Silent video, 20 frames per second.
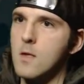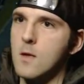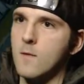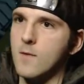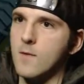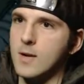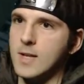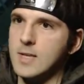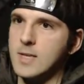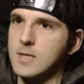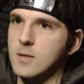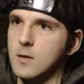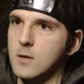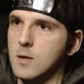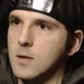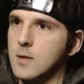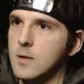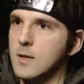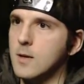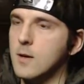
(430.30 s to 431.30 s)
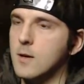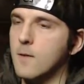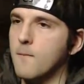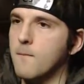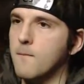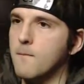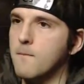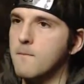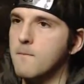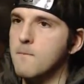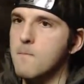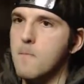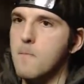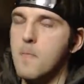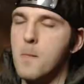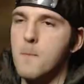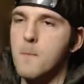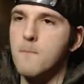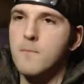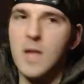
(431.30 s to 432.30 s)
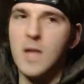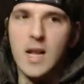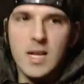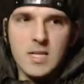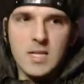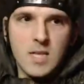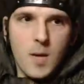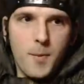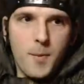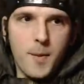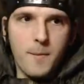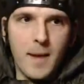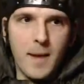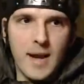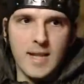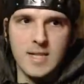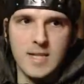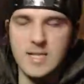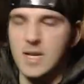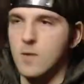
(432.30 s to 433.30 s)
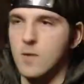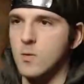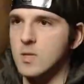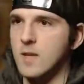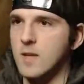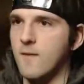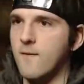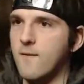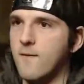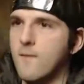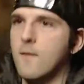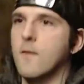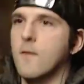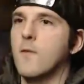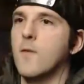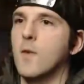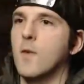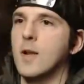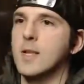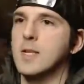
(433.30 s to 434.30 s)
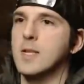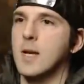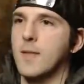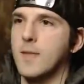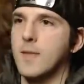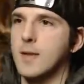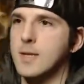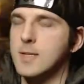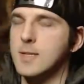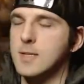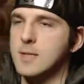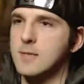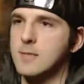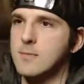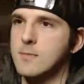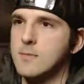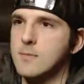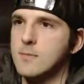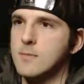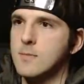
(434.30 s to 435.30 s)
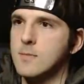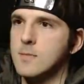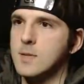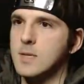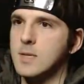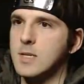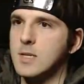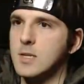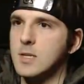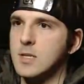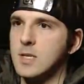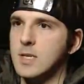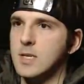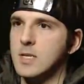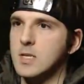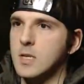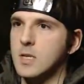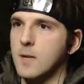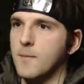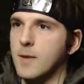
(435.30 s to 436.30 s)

But that's not good enough. I guess I'll be back in second once I've fully done this. This looks like this is going